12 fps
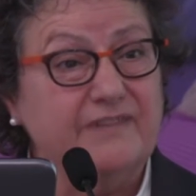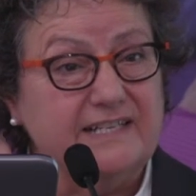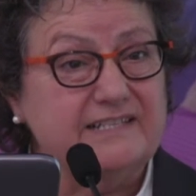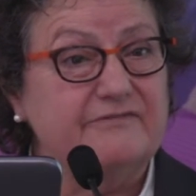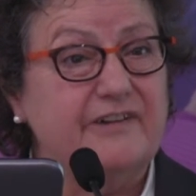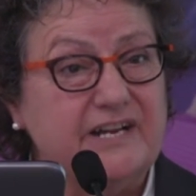
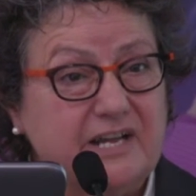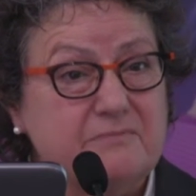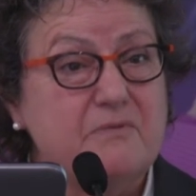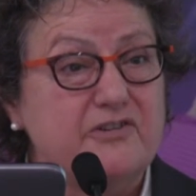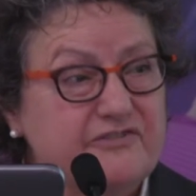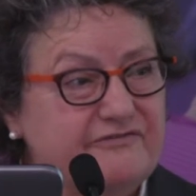it's a very
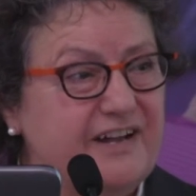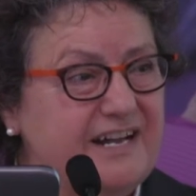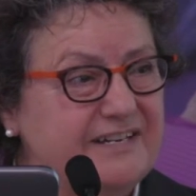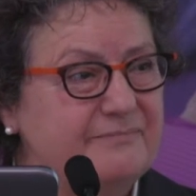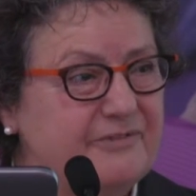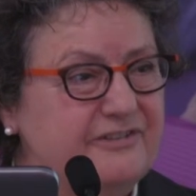
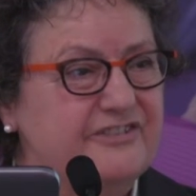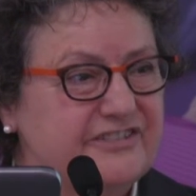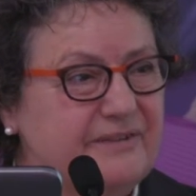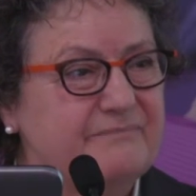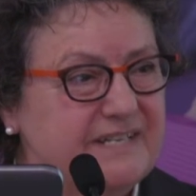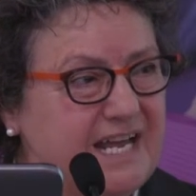commodified approach
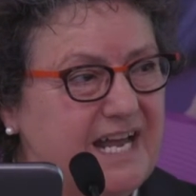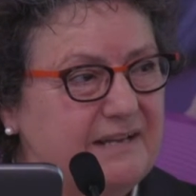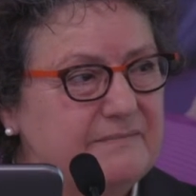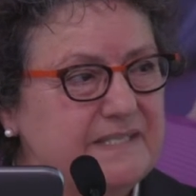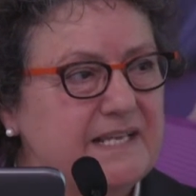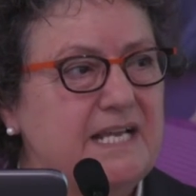
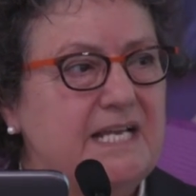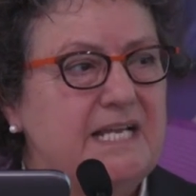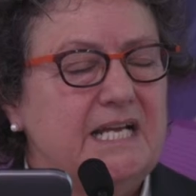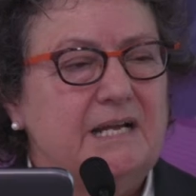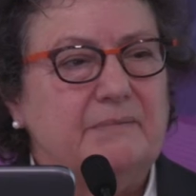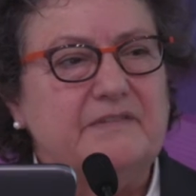sometimes.
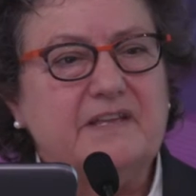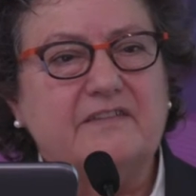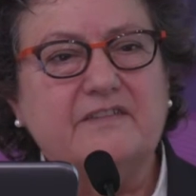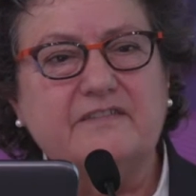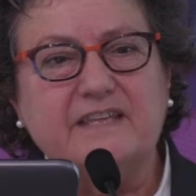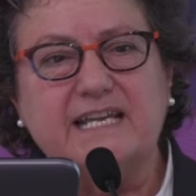But the
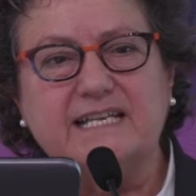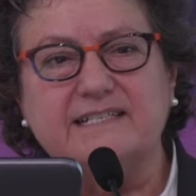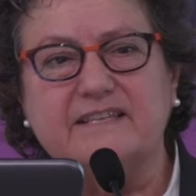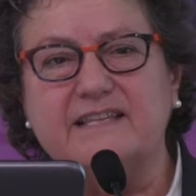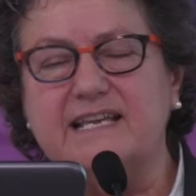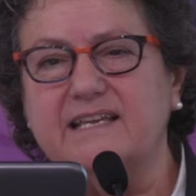other thing
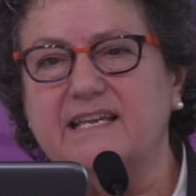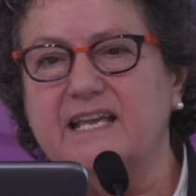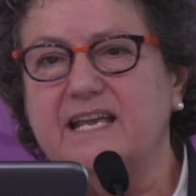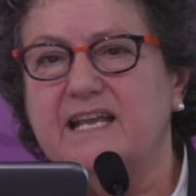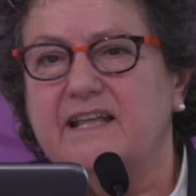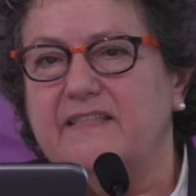is, I think
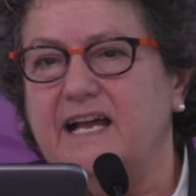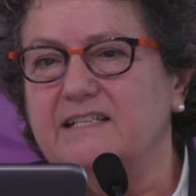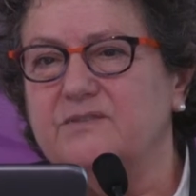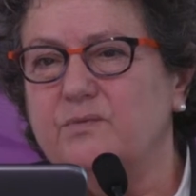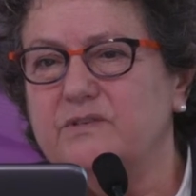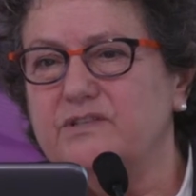
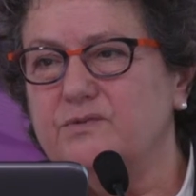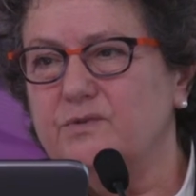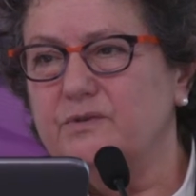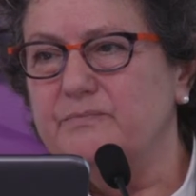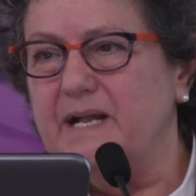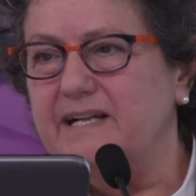that's what it's
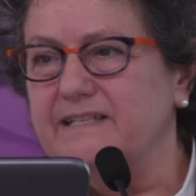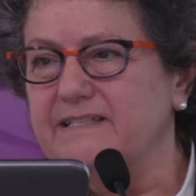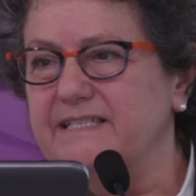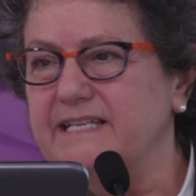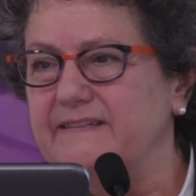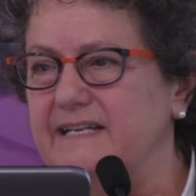all about,
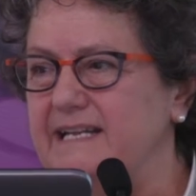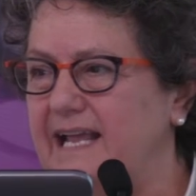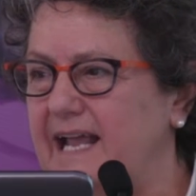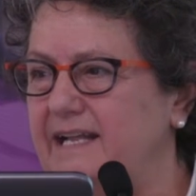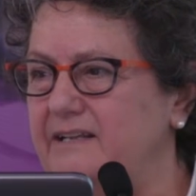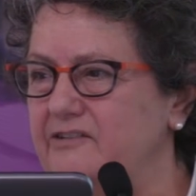isn't it? That
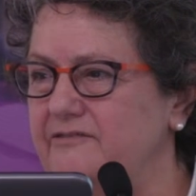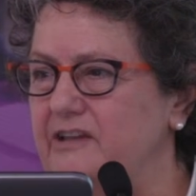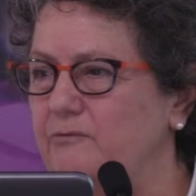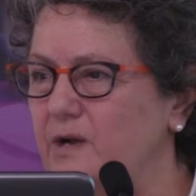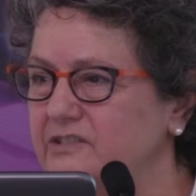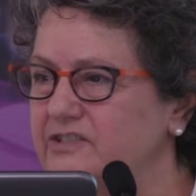
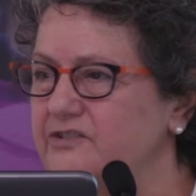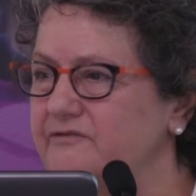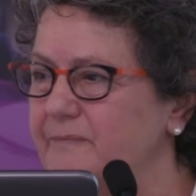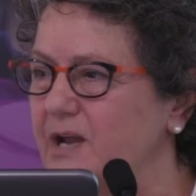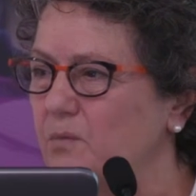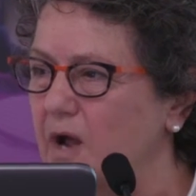once
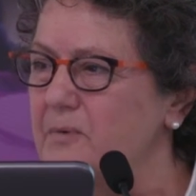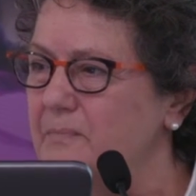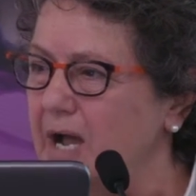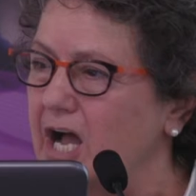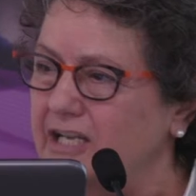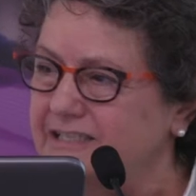you've met
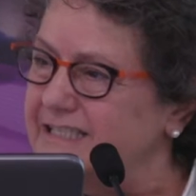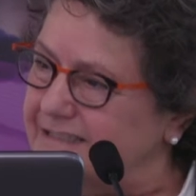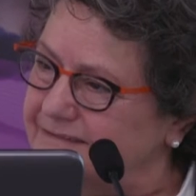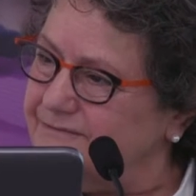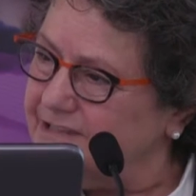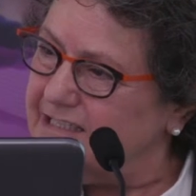one
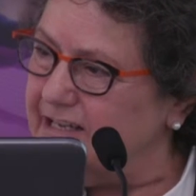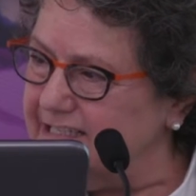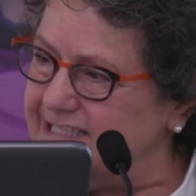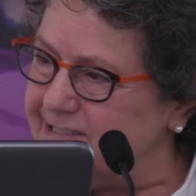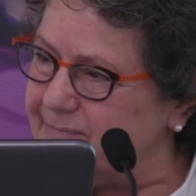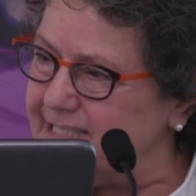person with a
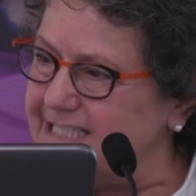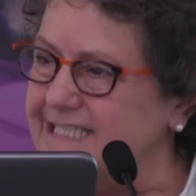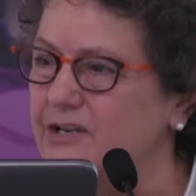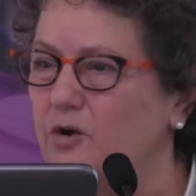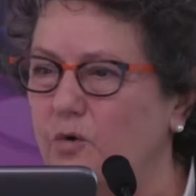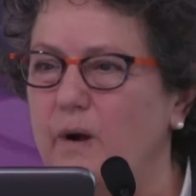learning
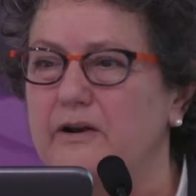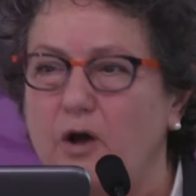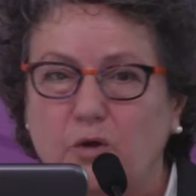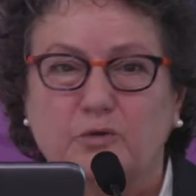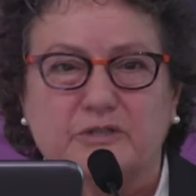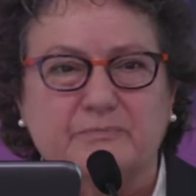disability, or one
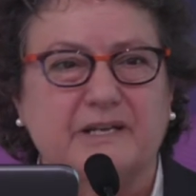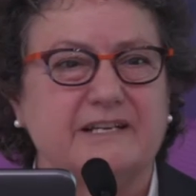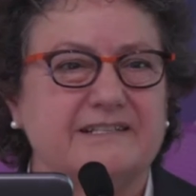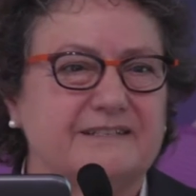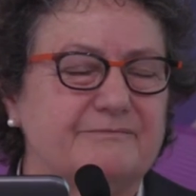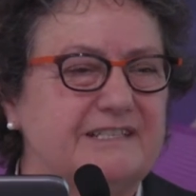older
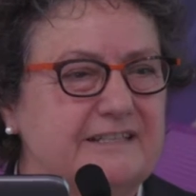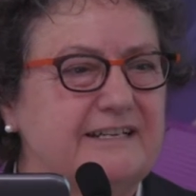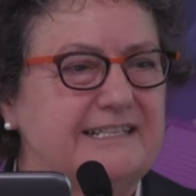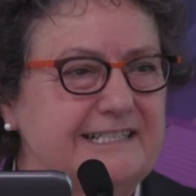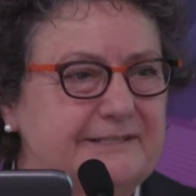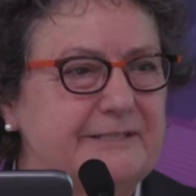person with a
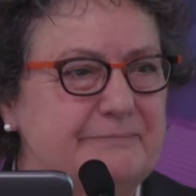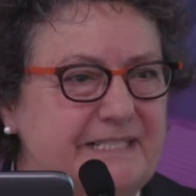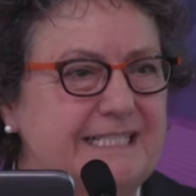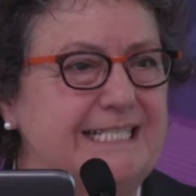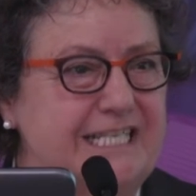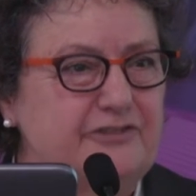learning
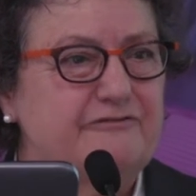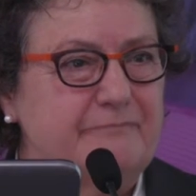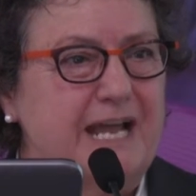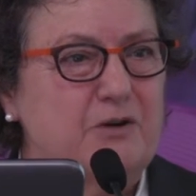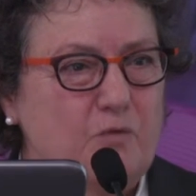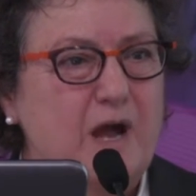disability, you've
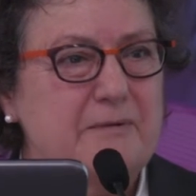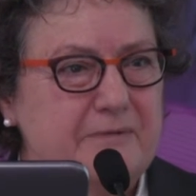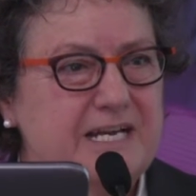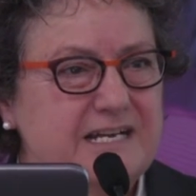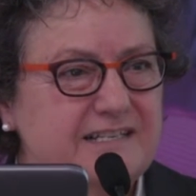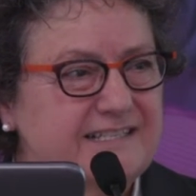met one
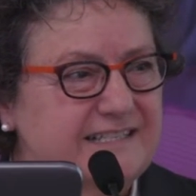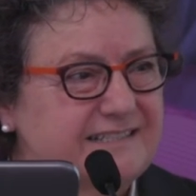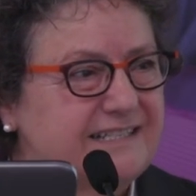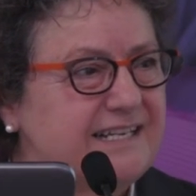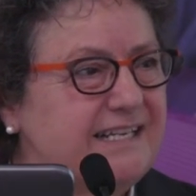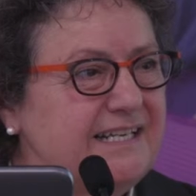
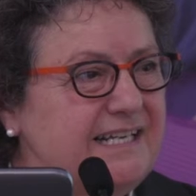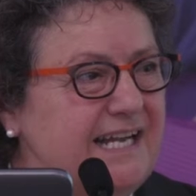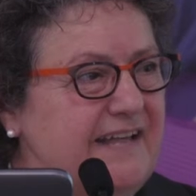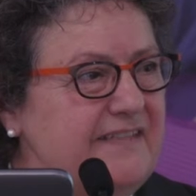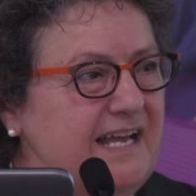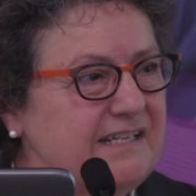person.
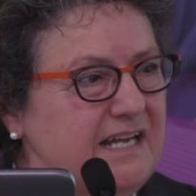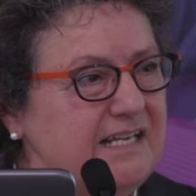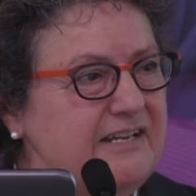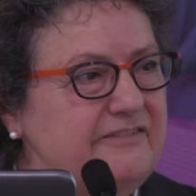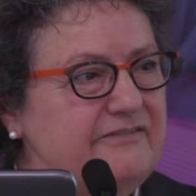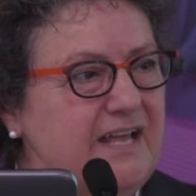And that
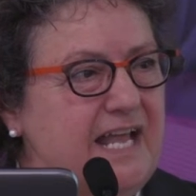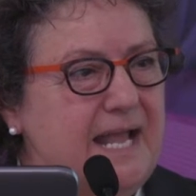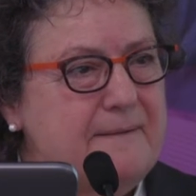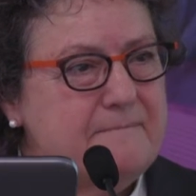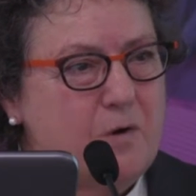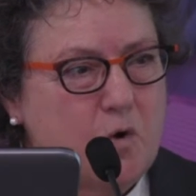kind of
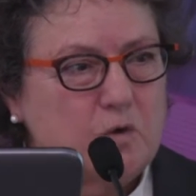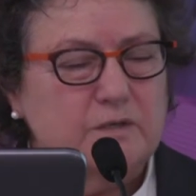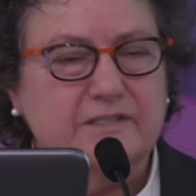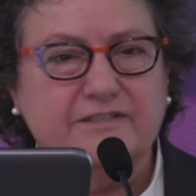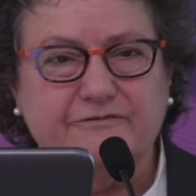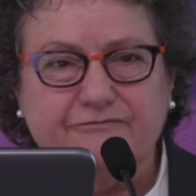
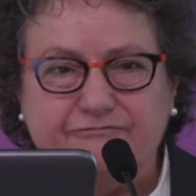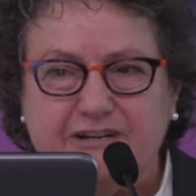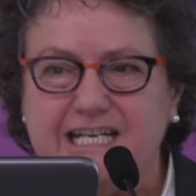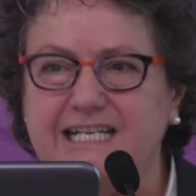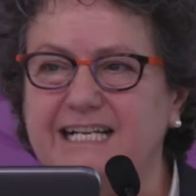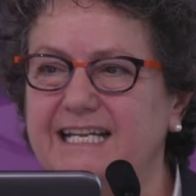importance of
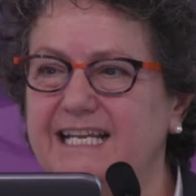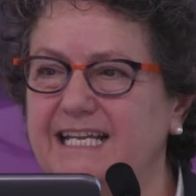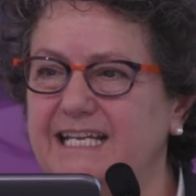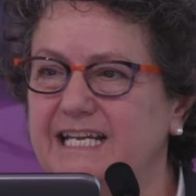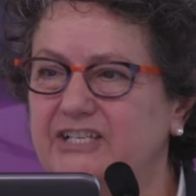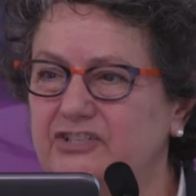
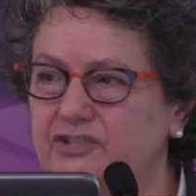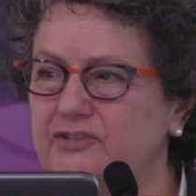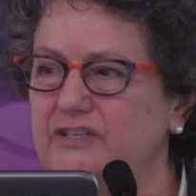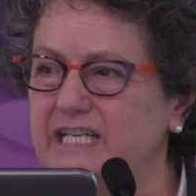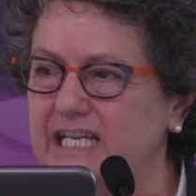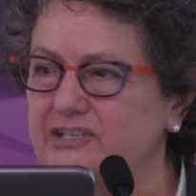really
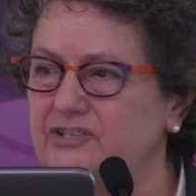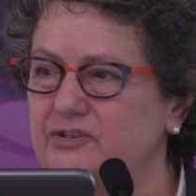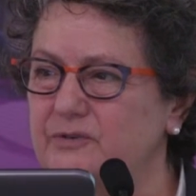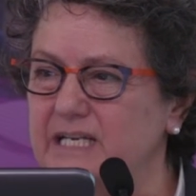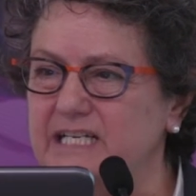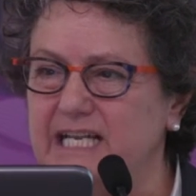tuning
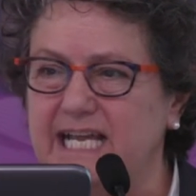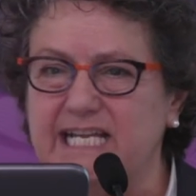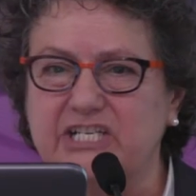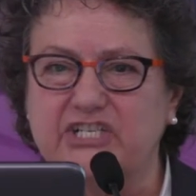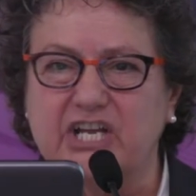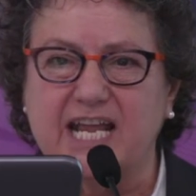into,
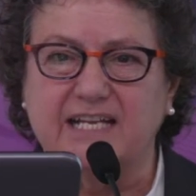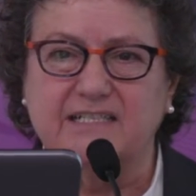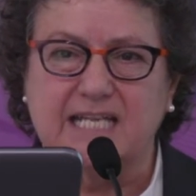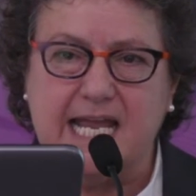engaging,